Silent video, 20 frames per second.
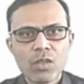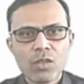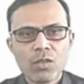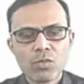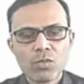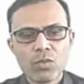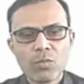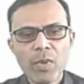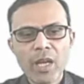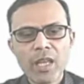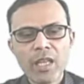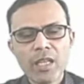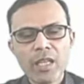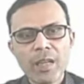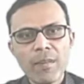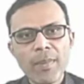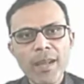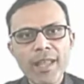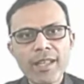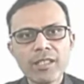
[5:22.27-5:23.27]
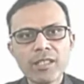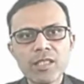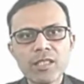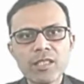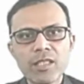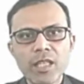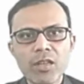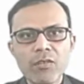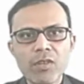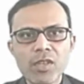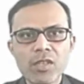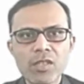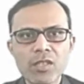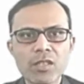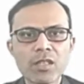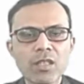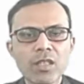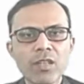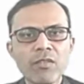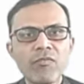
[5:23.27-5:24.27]
So by applying this
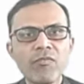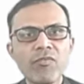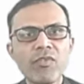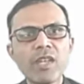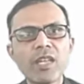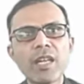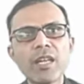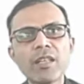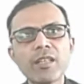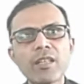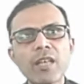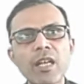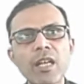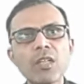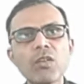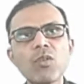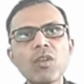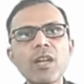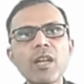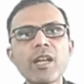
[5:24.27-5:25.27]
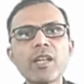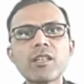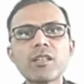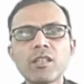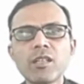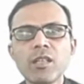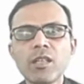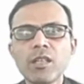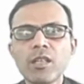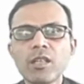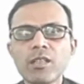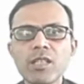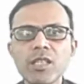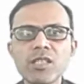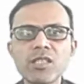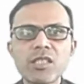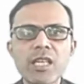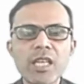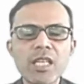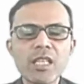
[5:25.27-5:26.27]
equation, we can calculate the
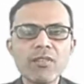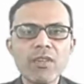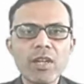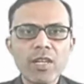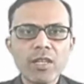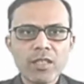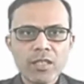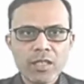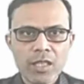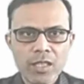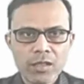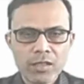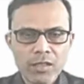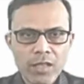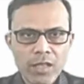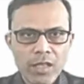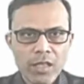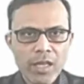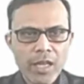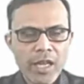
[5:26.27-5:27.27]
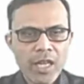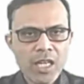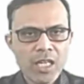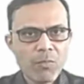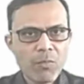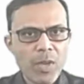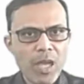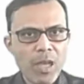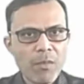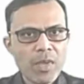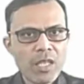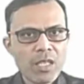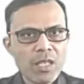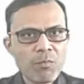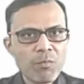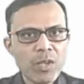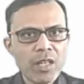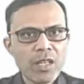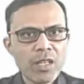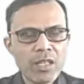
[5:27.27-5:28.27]
change wheel teeth. It may be
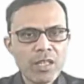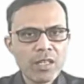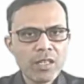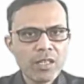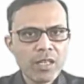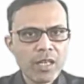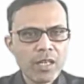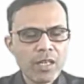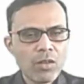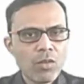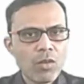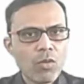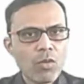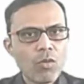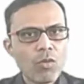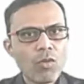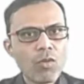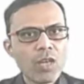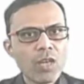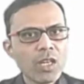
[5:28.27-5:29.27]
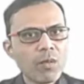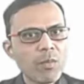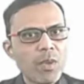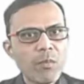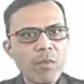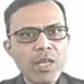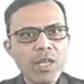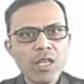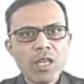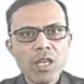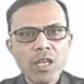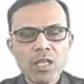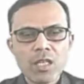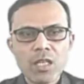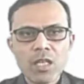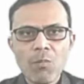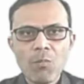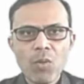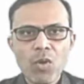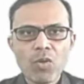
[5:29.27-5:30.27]
simple gear train or it may be
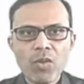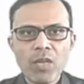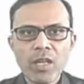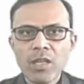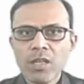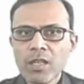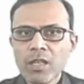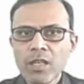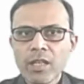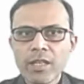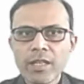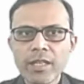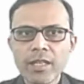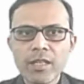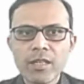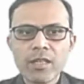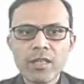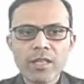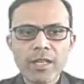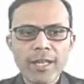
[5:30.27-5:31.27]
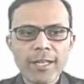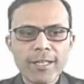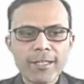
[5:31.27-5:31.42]
compounded gear train.